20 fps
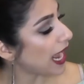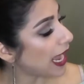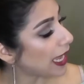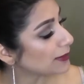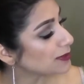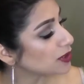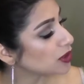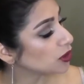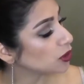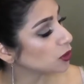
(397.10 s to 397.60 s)

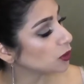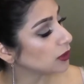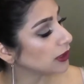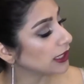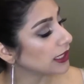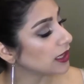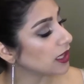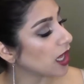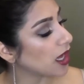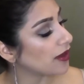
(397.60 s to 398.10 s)

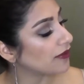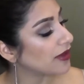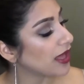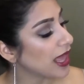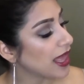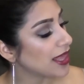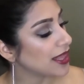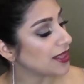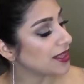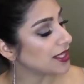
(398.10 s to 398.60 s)
Absolutely love
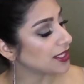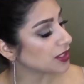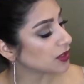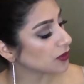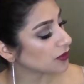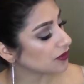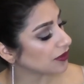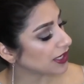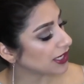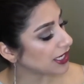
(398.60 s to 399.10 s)
this
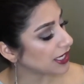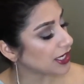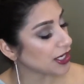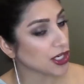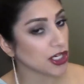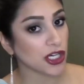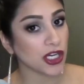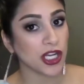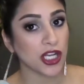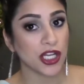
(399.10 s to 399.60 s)
one right
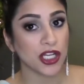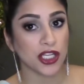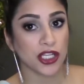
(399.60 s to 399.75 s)
here.